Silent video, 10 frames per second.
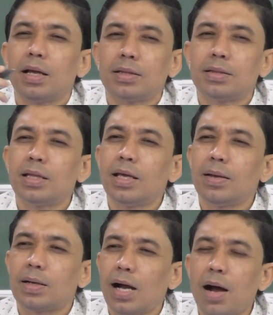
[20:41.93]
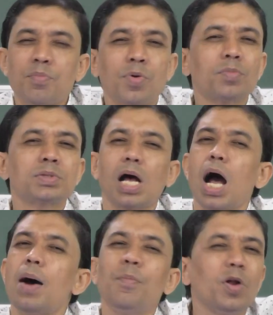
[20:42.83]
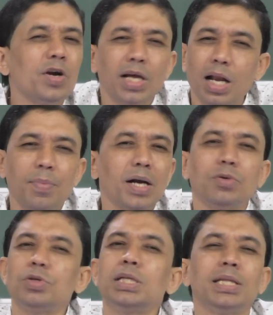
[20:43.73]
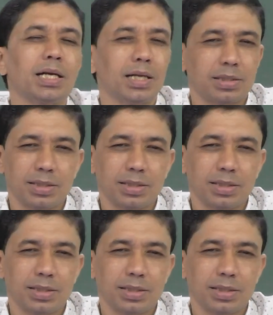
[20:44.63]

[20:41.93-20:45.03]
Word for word: they come from some political party within that